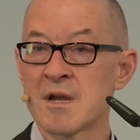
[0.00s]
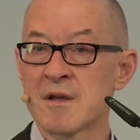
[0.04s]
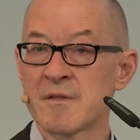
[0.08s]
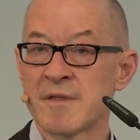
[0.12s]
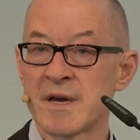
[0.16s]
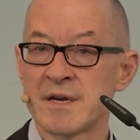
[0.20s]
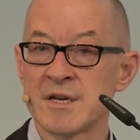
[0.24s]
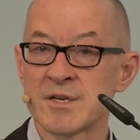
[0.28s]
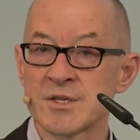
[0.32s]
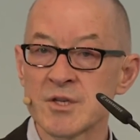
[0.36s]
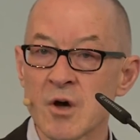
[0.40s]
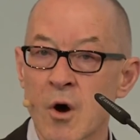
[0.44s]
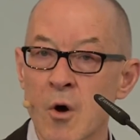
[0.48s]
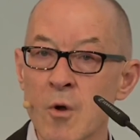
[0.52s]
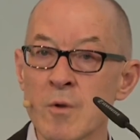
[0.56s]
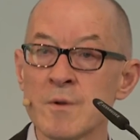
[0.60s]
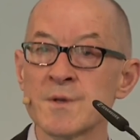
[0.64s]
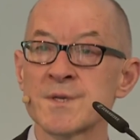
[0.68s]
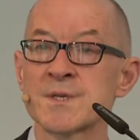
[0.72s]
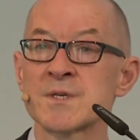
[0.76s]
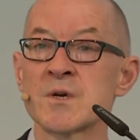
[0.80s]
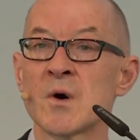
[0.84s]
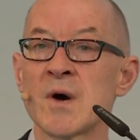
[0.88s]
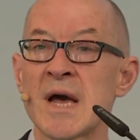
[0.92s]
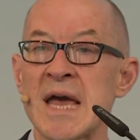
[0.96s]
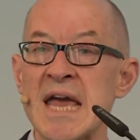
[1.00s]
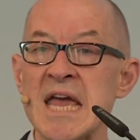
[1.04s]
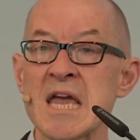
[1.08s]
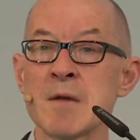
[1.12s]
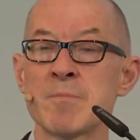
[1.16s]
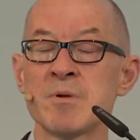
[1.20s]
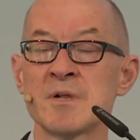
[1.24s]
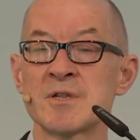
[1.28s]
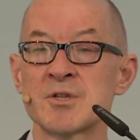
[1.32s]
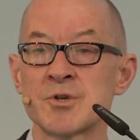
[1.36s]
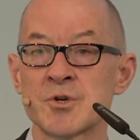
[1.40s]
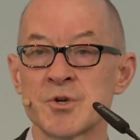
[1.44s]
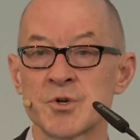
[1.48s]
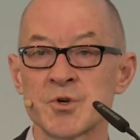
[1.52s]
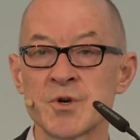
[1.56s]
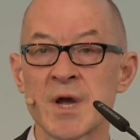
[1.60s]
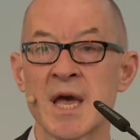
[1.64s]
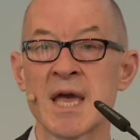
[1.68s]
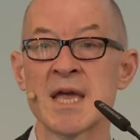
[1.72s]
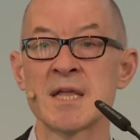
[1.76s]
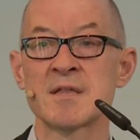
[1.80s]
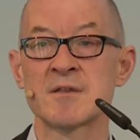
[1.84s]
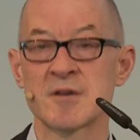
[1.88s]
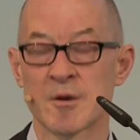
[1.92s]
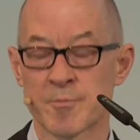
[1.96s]
that is also able to
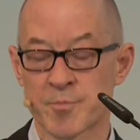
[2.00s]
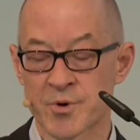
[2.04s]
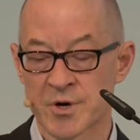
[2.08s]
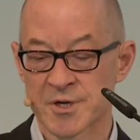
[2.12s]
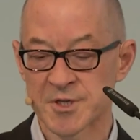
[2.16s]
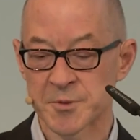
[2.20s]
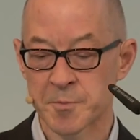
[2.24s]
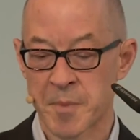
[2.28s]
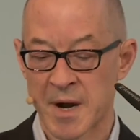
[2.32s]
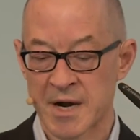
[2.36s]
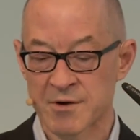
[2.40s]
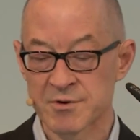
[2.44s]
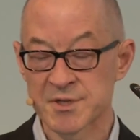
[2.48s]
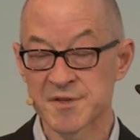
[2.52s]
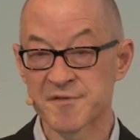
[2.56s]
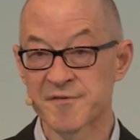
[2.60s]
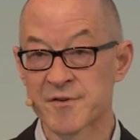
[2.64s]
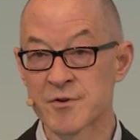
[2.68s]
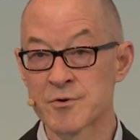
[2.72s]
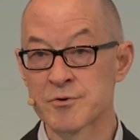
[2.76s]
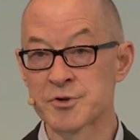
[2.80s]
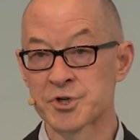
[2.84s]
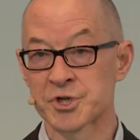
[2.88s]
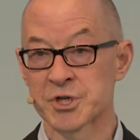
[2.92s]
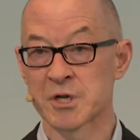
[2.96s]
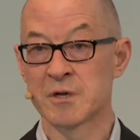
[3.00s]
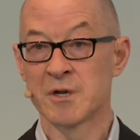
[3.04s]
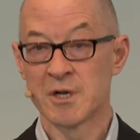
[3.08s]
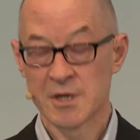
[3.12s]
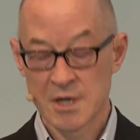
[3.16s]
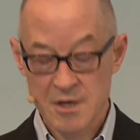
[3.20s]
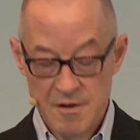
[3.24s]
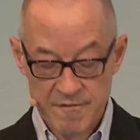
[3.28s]
create a prosperous future